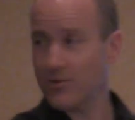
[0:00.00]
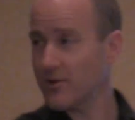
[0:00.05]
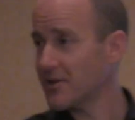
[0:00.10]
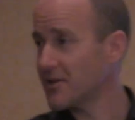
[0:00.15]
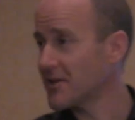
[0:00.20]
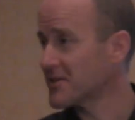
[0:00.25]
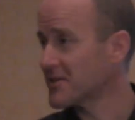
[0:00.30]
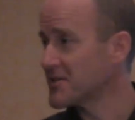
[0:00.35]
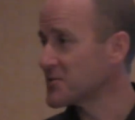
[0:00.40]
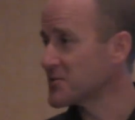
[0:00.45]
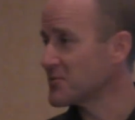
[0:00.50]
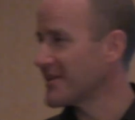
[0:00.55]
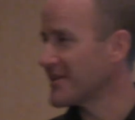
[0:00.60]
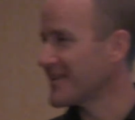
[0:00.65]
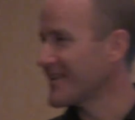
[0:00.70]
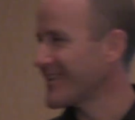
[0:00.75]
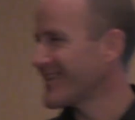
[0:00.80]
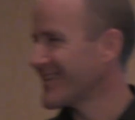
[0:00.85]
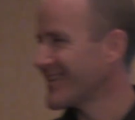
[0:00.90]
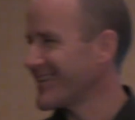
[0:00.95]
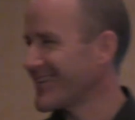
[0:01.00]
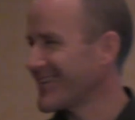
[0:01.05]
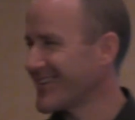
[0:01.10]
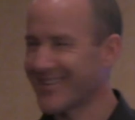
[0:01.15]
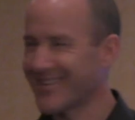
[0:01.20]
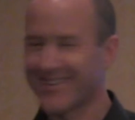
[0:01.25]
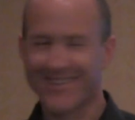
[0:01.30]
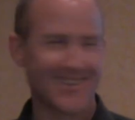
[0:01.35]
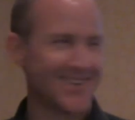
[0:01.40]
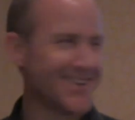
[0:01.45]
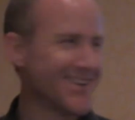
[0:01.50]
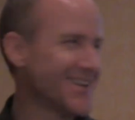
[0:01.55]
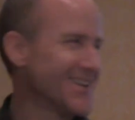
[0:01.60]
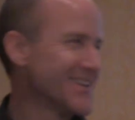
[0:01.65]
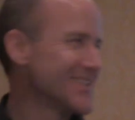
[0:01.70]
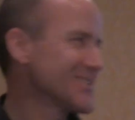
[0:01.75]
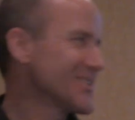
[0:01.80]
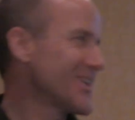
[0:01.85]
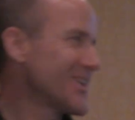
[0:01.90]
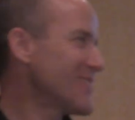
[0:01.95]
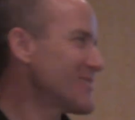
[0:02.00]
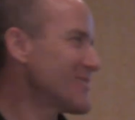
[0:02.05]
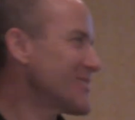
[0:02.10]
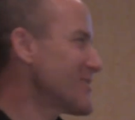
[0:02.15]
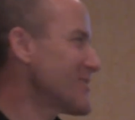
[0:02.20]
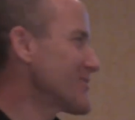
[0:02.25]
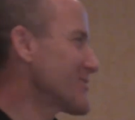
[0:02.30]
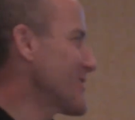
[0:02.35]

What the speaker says: I like this one. So I have to give